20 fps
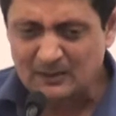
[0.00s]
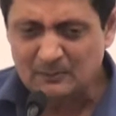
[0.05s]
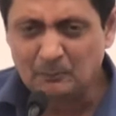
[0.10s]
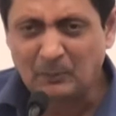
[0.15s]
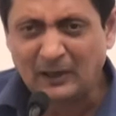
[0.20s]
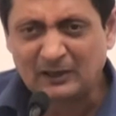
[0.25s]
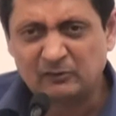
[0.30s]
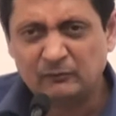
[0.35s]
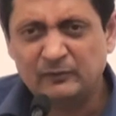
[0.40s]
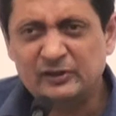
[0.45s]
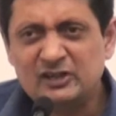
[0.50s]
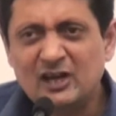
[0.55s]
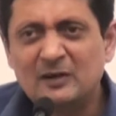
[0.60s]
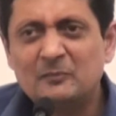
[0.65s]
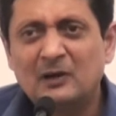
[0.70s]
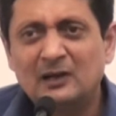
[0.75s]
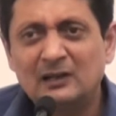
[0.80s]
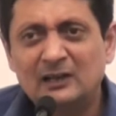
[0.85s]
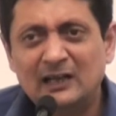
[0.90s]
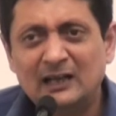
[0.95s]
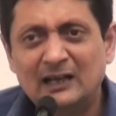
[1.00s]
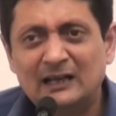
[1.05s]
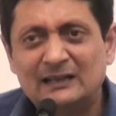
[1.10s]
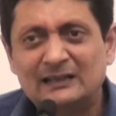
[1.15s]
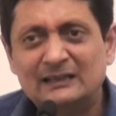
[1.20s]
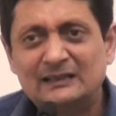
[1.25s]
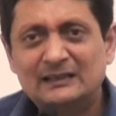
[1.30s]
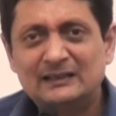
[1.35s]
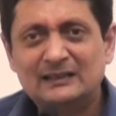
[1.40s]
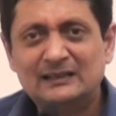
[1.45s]
But Vijay
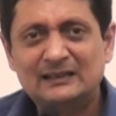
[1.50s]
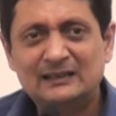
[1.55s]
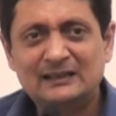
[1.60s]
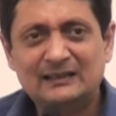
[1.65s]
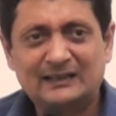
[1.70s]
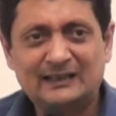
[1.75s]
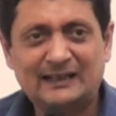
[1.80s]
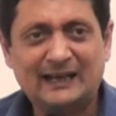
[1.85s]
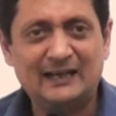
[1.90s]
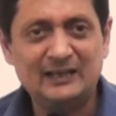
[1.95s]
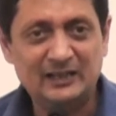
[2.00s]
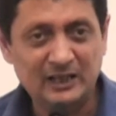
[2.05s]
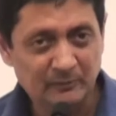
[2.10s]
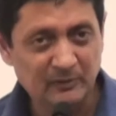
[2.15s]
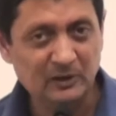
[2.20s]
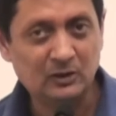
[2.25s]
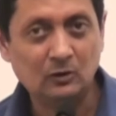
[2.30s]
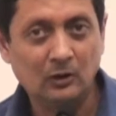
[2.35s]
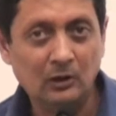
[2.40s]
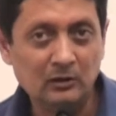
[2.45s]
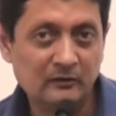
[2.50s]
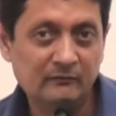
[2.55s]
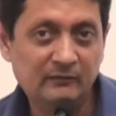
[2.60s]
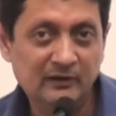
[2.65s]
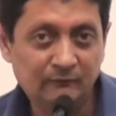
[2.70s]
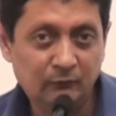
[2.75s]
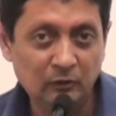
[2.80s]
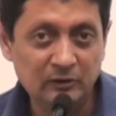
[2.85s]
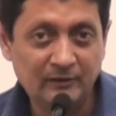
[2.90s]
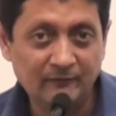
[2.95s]
Malya, can he be called a
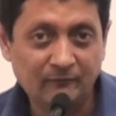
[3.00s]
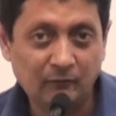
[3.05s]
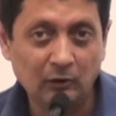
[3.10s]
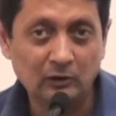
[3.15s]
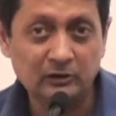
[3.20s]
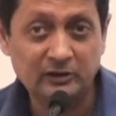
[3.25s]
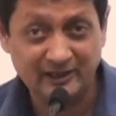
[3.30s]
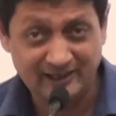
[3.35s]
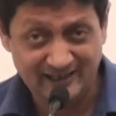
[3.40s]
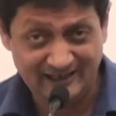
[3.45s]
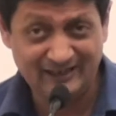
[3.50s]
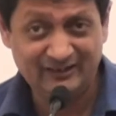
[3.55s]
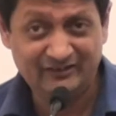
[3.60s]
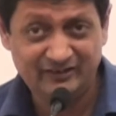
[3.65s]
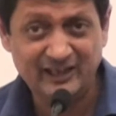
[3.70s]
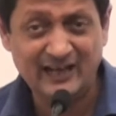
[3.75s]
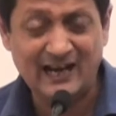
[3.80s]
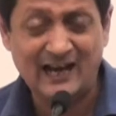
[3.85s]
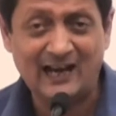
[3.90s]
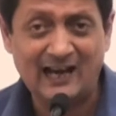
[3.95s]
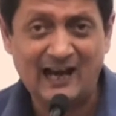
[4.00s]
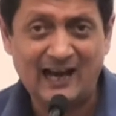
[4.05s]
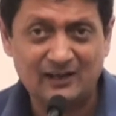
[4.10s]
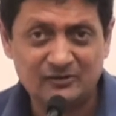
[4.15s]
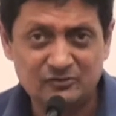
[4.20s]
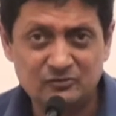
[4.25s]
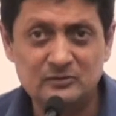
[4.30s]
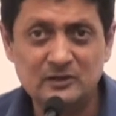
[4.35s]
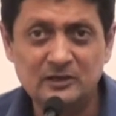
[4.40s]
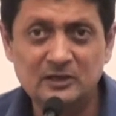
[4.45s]
willful defaulter? Is he
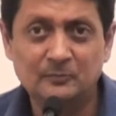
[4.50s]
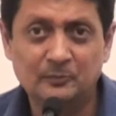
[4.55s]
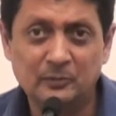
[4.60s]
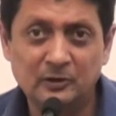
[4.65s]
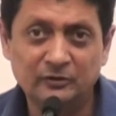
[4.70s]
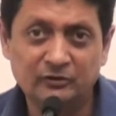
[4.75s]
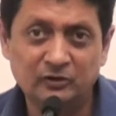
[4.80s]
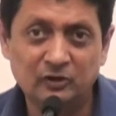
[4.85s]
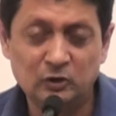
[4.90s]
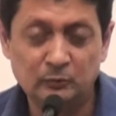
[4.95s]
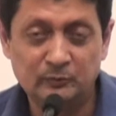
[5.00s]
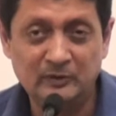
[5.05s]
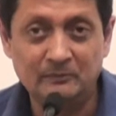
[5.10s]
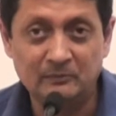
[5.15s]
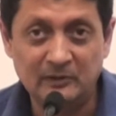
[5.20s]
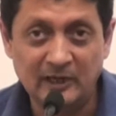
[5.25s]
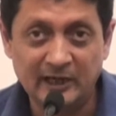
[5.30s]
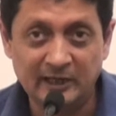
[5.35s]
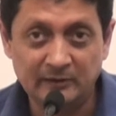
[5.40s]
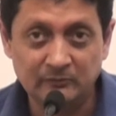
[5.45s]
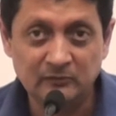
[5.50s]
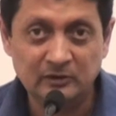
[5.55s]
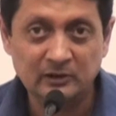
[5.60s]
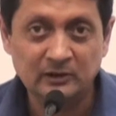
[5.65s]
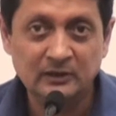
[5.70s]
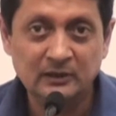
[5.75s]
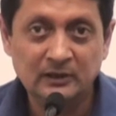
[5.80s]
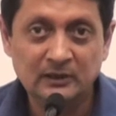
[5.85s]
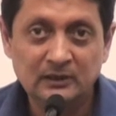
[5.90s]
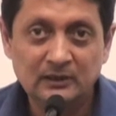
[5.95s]
actually the person to be blamed?
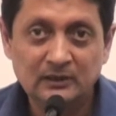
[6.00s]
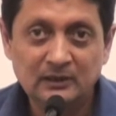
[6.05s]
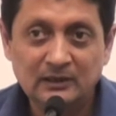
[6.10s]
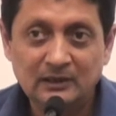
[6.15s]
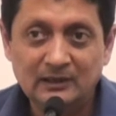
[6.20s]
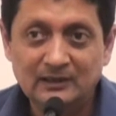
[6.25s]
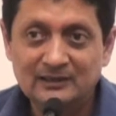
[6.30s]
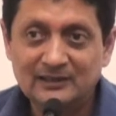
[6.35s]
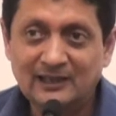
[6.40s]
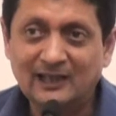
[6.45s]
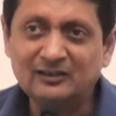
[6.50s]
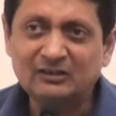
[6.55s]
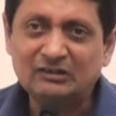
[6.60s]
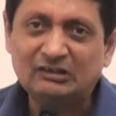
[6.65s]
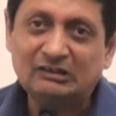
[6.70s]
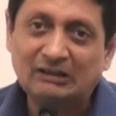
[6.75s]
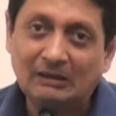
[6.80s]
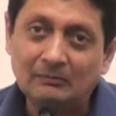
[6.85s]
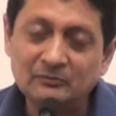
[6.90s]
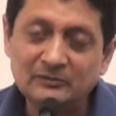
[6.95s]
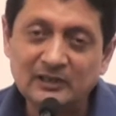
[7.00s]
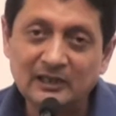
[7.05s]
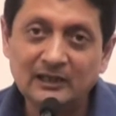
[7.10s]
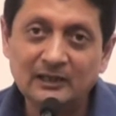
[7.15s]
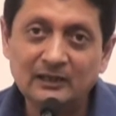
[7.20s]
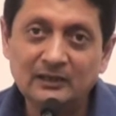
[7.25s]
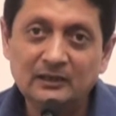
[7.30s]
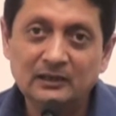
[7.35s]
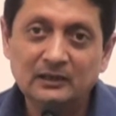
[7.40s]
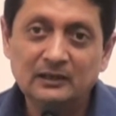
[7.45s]
That's
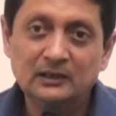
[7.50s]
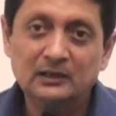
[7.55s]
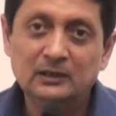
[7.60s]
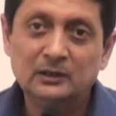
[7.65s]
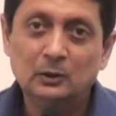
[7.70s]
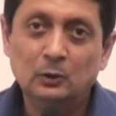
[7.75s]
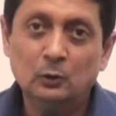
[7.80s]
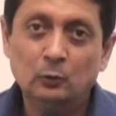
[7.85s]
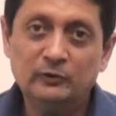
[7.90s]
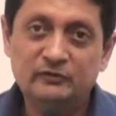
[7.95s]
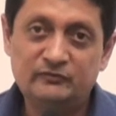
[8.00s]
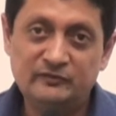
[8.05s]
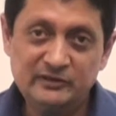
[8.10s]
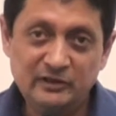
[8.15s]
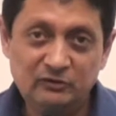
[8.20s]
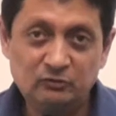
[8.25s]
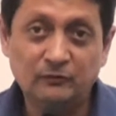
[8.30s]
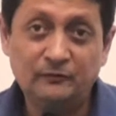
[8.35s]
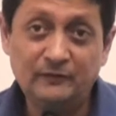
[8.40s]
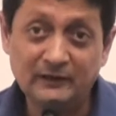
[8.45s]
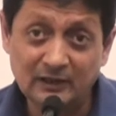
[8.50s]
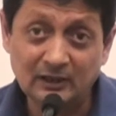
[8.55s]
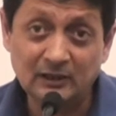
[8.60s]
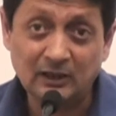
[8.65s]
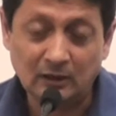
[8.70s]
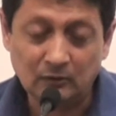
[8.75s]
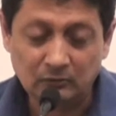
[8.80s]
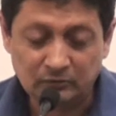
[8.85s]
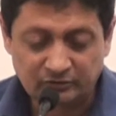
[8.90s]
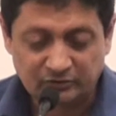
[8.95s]
something which we need to figure
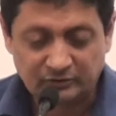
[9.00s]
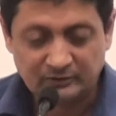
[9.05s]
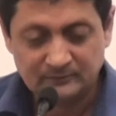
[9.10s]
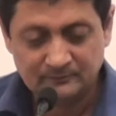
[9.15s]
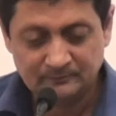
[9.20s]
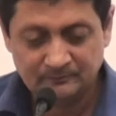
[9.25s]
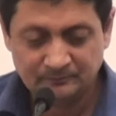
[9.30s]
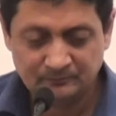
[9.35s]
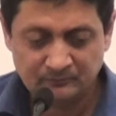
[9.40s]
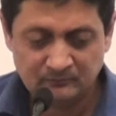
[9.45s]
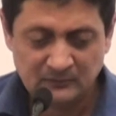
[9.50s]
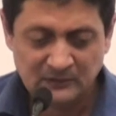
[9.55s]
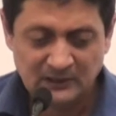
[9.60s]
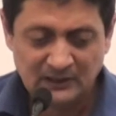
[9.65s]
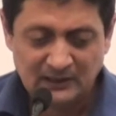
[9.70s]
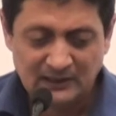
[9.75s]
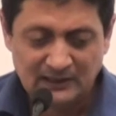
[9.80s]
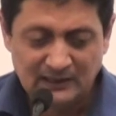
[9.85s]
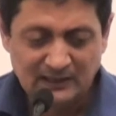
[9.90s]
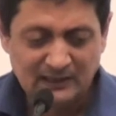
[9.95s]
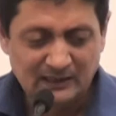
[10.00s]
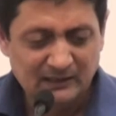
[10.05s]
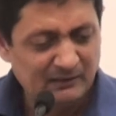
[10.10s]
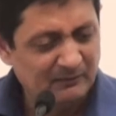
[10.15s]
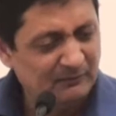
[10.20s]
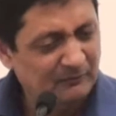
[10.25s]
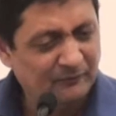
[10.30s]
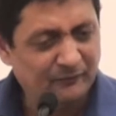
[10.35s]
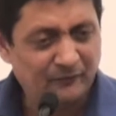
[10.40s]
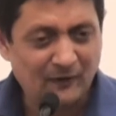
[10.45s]
out.
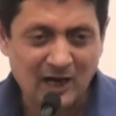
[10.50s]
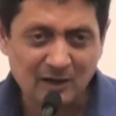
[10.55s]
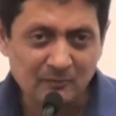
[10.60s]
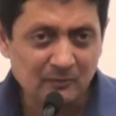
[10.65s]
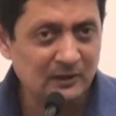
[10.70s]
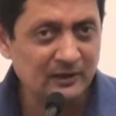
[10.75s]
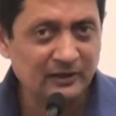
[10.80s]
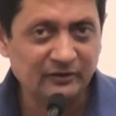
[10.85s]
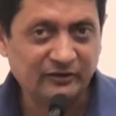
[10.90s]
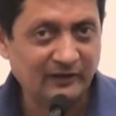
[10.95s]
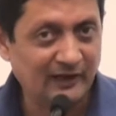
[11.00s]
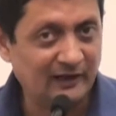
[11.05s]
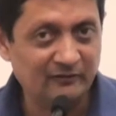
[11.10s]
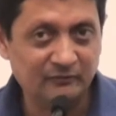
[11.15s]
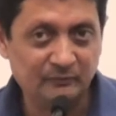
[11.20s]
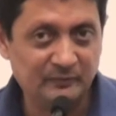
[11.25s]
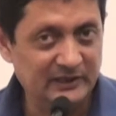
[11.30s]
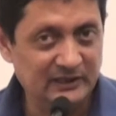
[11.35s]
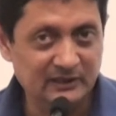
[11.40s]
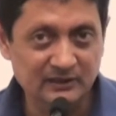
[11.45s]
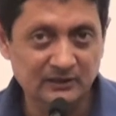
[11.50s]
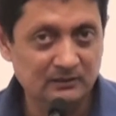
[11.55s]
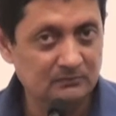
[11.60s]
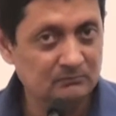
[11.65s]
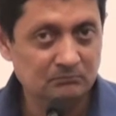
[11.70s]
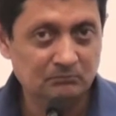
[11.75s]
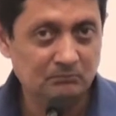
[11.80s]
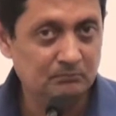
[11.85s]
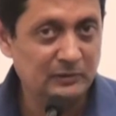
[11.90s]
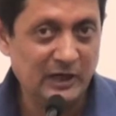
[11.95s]
Farmers have been
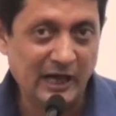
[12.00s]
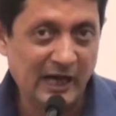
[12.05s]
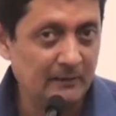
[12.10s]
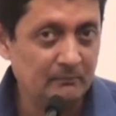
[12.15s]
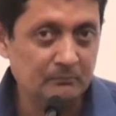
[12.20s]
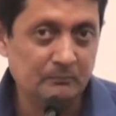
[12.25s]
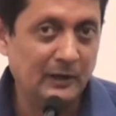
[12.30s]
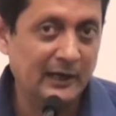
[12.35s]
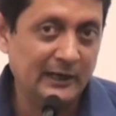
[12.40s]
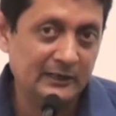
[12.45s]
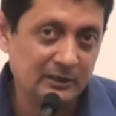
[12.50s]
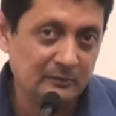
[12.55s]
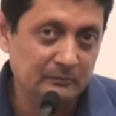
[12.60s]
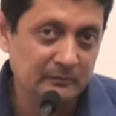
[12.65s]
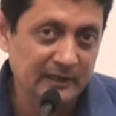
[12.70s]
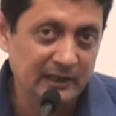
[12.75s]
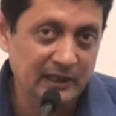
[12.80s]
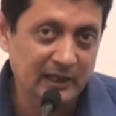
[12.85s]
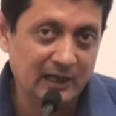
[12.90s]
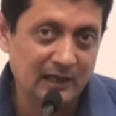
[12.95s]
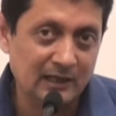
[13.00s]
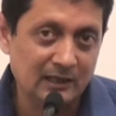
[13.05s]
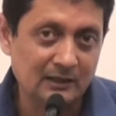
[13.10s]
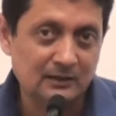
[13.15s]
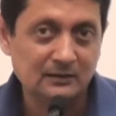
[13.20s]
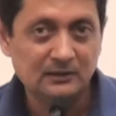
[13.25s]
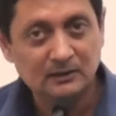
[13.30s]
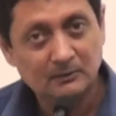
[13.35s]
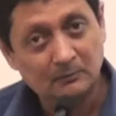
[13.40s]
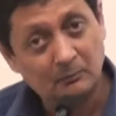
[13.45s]
blamed by the
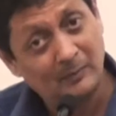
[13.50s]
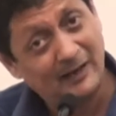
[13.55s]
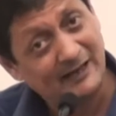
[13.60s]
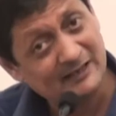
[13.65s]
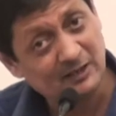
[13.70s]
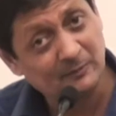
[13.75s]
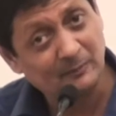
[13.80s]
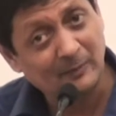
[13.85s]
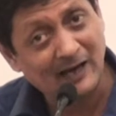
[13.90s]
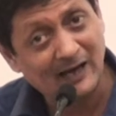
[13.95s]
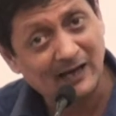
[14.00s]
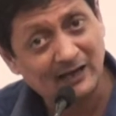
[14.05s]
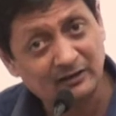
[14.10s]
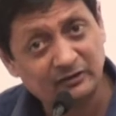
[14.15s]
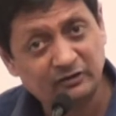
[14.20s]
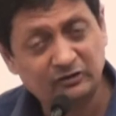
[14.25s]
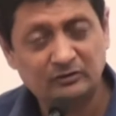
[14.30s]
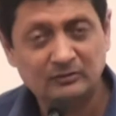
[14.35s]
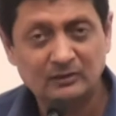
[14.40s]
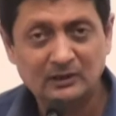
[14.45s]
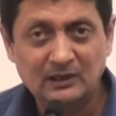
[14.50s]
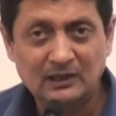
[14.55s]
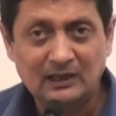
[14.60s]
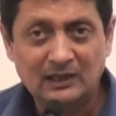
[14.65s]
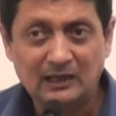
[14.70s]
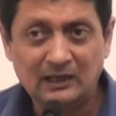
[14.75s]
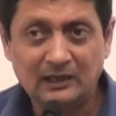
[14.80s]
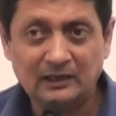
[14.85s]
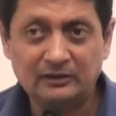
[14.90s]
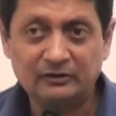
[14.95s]
media, by the banks,
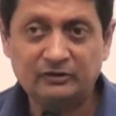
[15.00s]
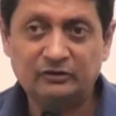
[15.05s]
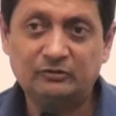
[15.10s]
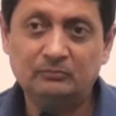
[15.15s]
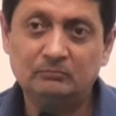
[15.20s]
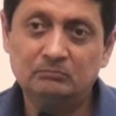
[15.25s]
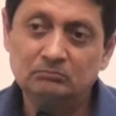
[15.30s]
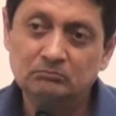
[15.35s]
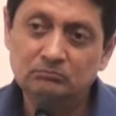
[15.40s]
as